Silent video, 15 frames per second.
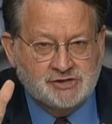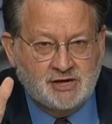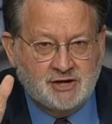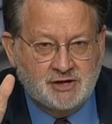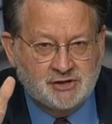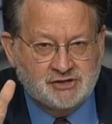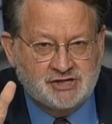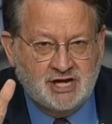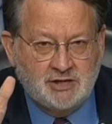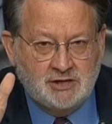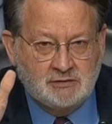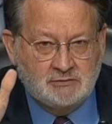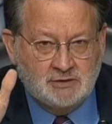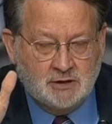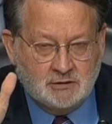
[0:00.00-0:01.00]
Now, I understand
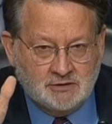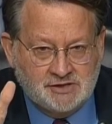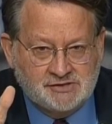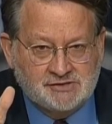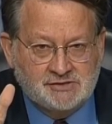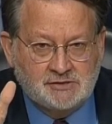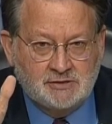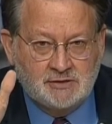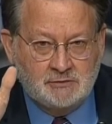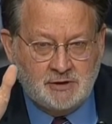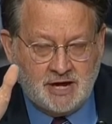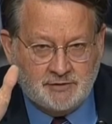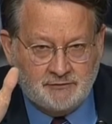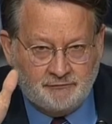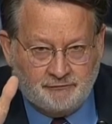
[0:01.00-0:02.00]
you increased and you
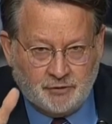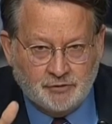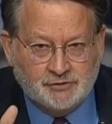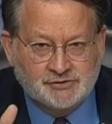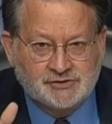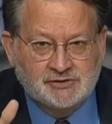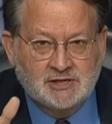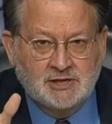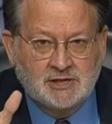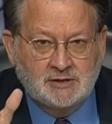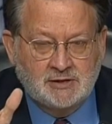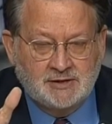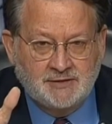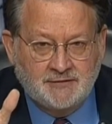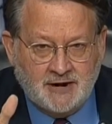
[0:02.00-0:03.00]
had folks
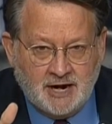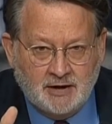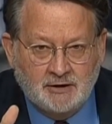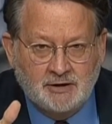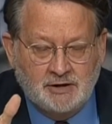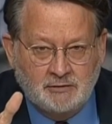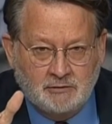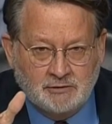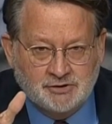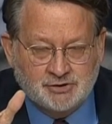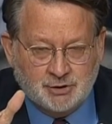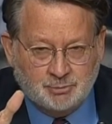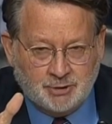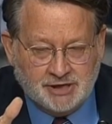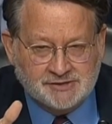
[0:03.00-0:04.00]
uh, there and you
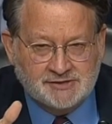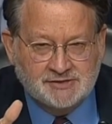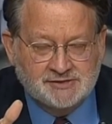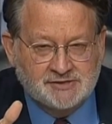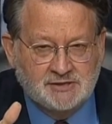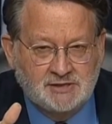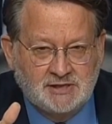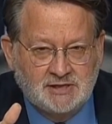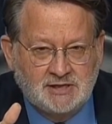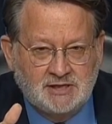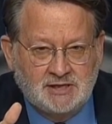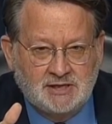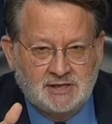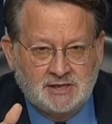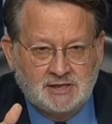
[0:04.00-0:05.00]
increased your presence.
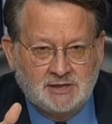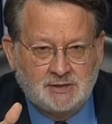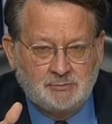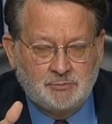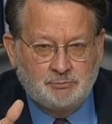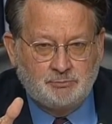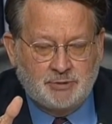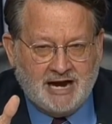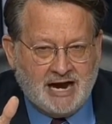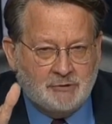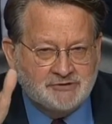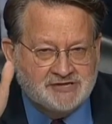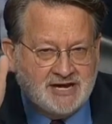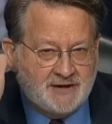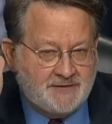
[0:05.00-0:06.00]
But how
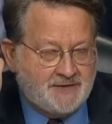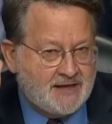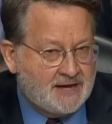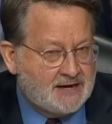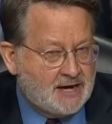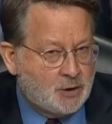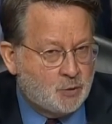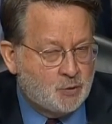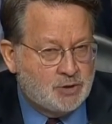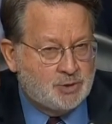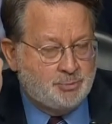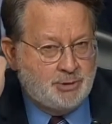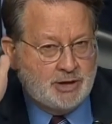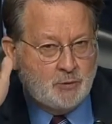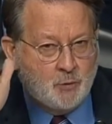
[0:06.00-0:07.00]
was not, that not a real
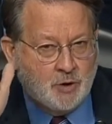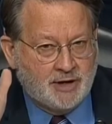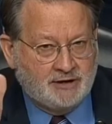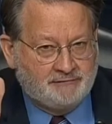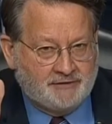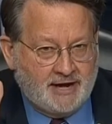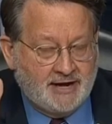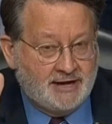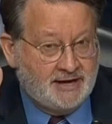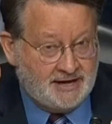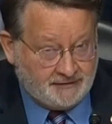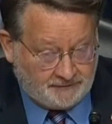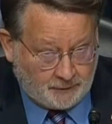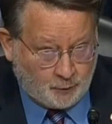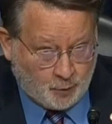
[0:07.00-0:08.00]
big warning flag? And
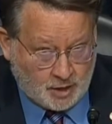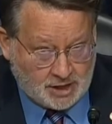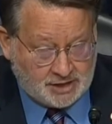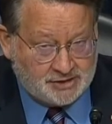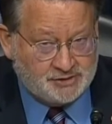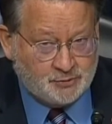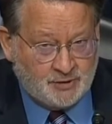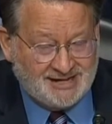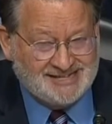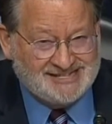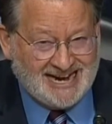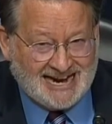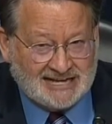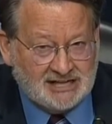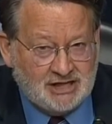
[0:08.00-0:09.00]
if it was, what
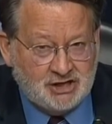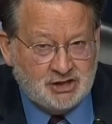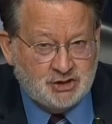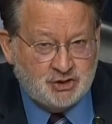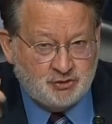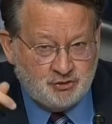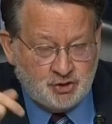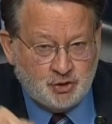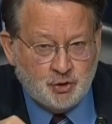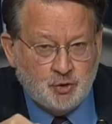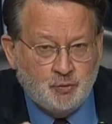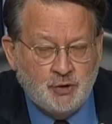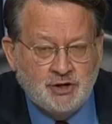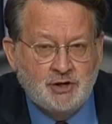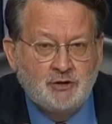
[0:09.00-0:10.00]
exactly did you do
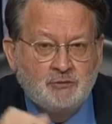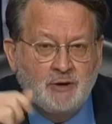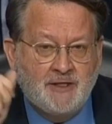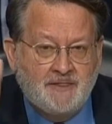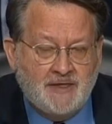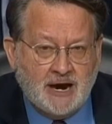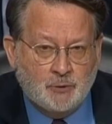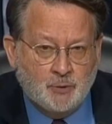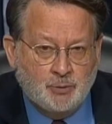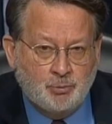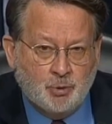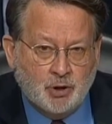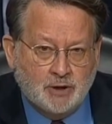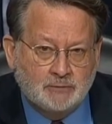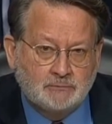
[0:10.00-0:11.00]
when you read that
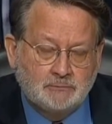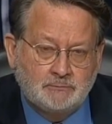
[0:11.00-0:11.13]
report?